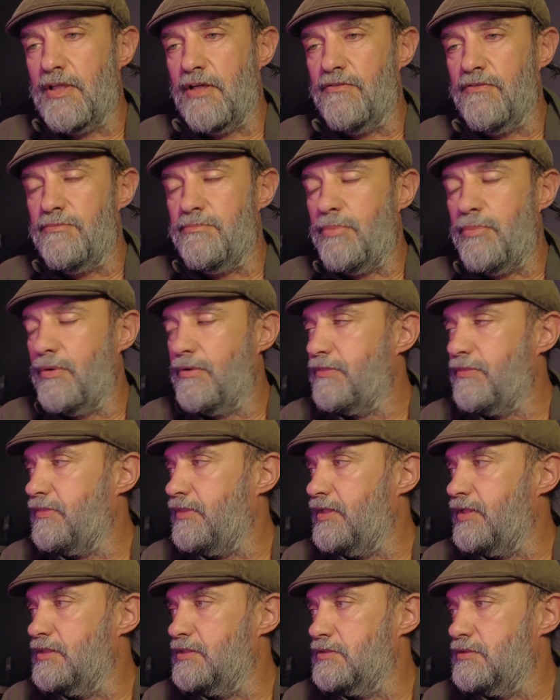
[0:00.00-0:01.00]
I've bought
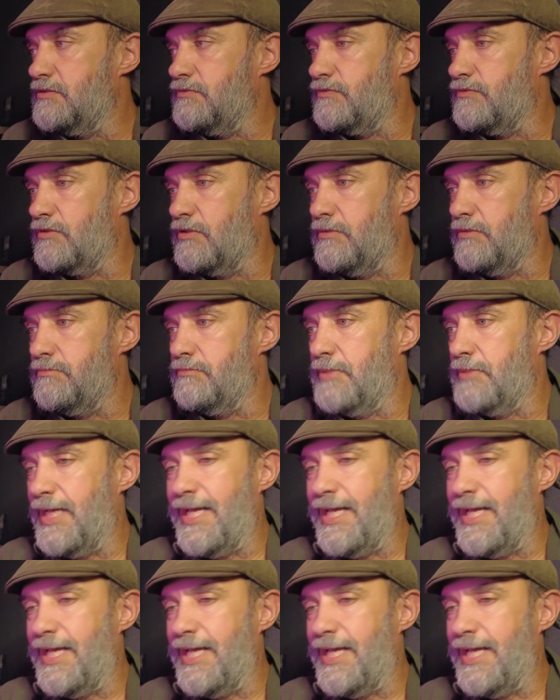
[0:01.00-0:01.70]
things from